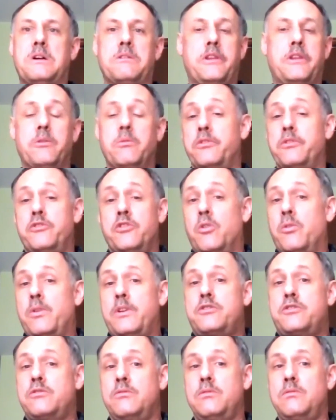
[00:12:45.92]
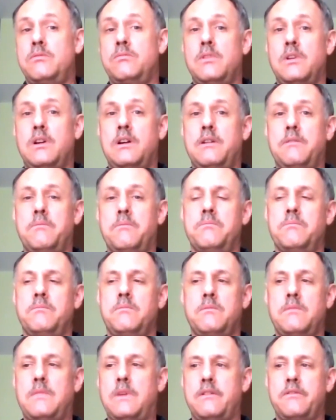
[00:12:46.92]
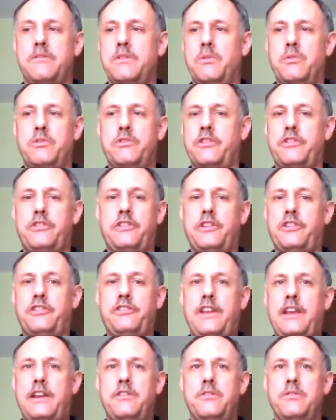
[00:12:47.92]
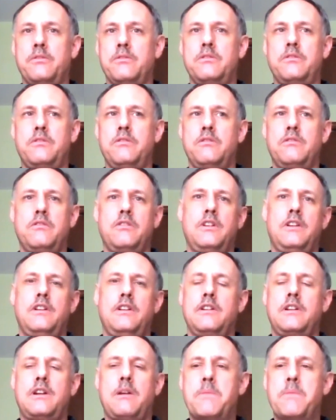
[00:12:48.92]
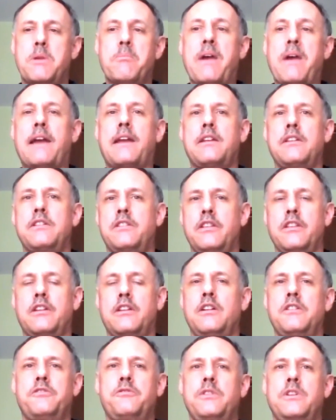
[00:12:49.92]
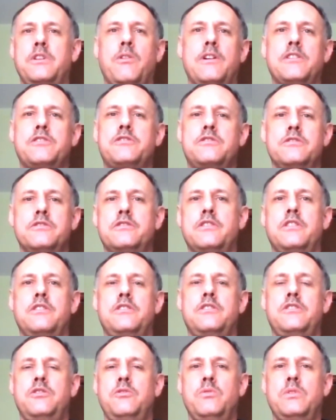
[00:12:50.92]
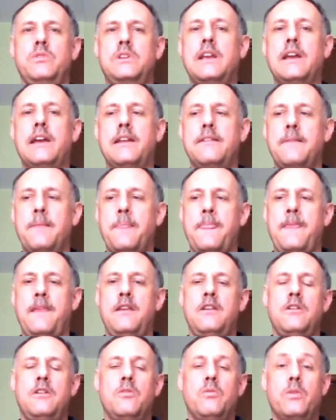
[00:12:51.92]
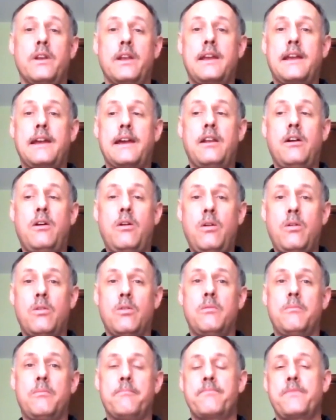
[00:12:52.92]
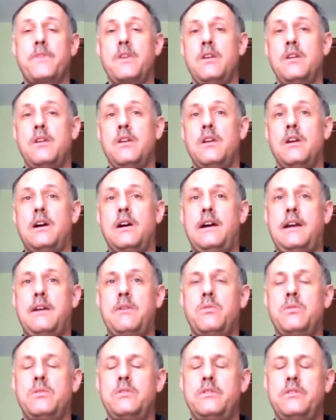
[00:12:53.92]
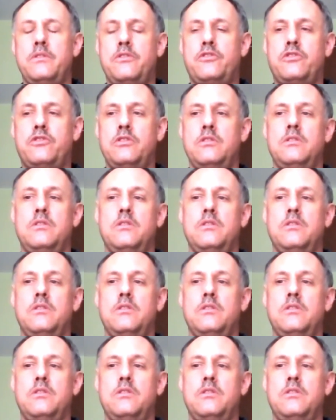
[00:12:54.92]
there was no issue. It was just the standard coming back into the country questions that you would get. When I got home, I was